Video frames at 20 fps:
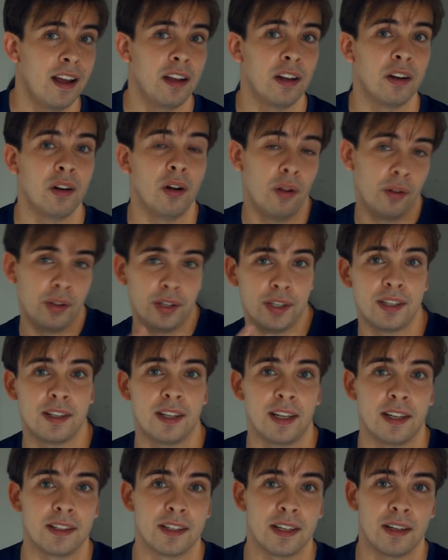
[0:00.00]
and all these
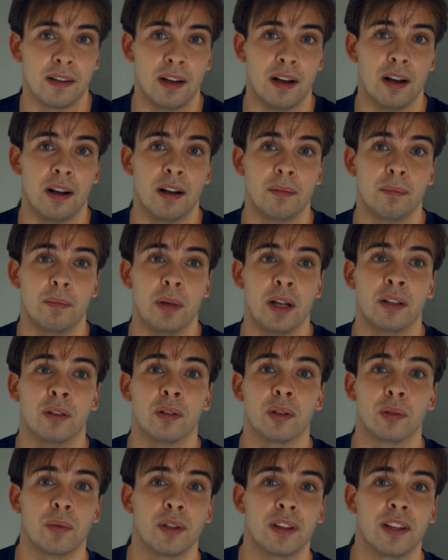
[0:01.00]
things and
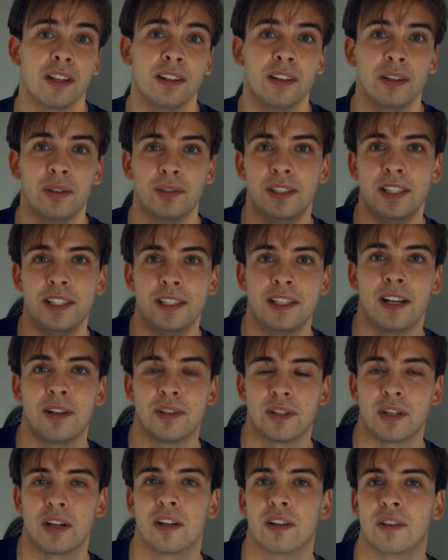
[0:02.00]
learn what the little
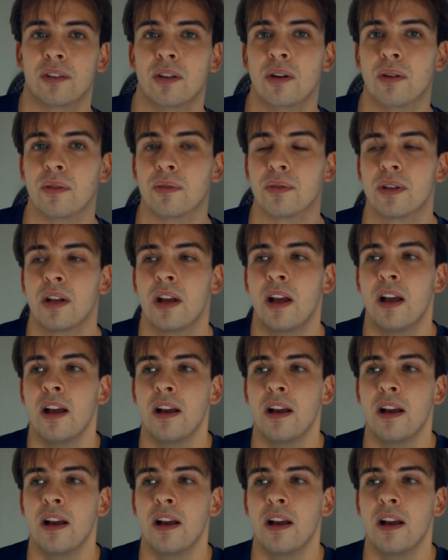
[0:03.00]
details are in those.